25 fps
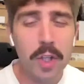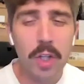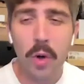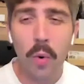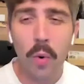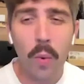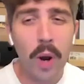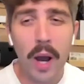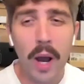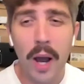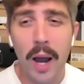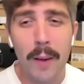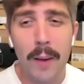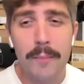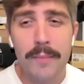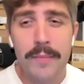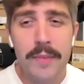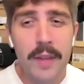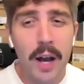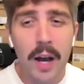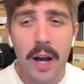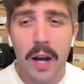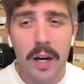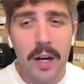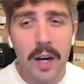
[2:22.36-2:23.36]
know what? I'm
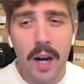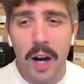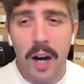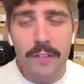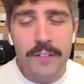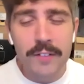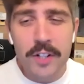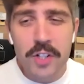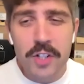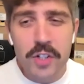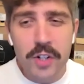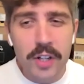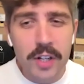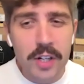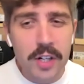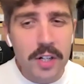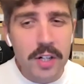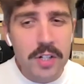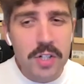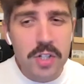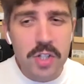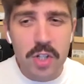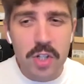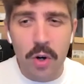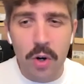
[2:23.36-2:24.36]
not a coffee
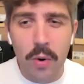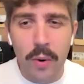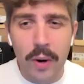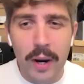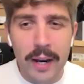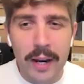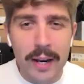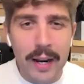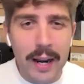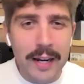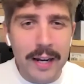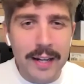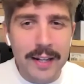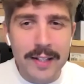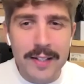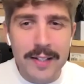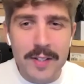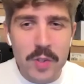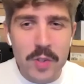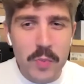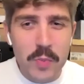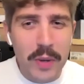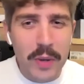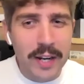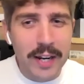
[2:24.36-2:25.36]
drinker, so I didn't
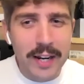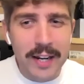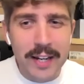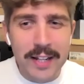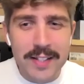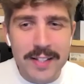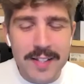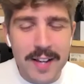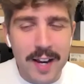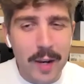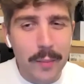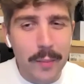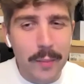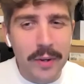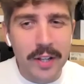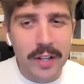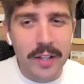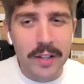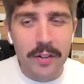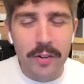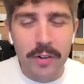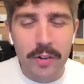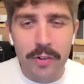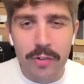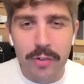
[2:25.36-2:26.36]
spend any time at
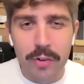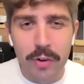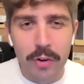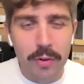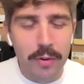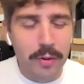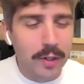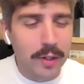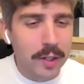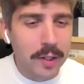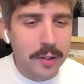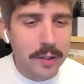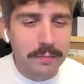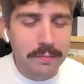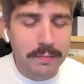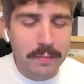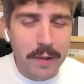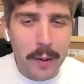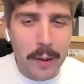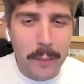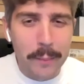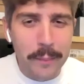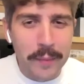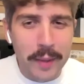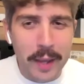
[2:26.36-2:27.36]
either. So
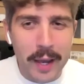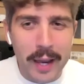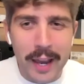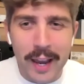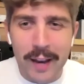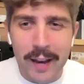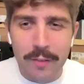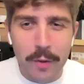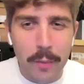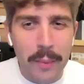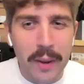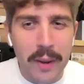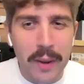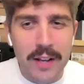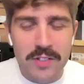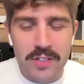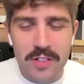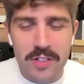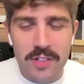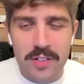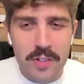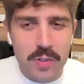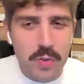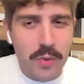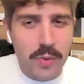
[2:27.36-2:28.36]
I have to pass
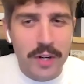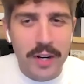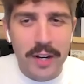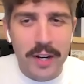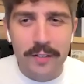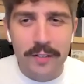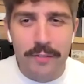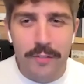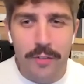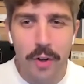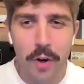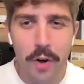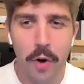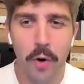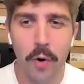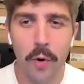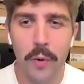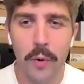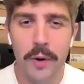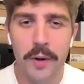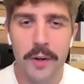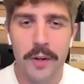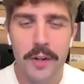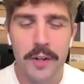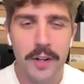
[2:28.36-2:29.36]
on this one. I have
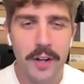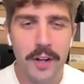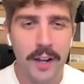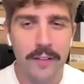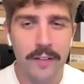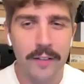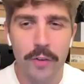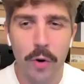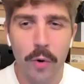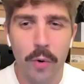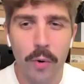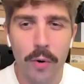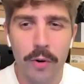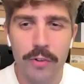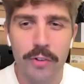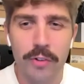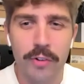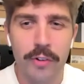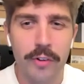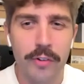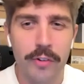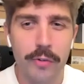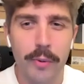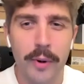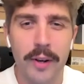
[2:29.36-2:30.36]
no horse
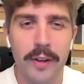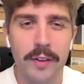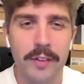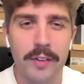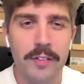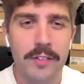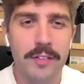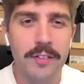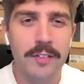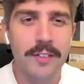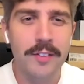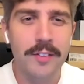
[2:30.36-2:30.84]
in this race.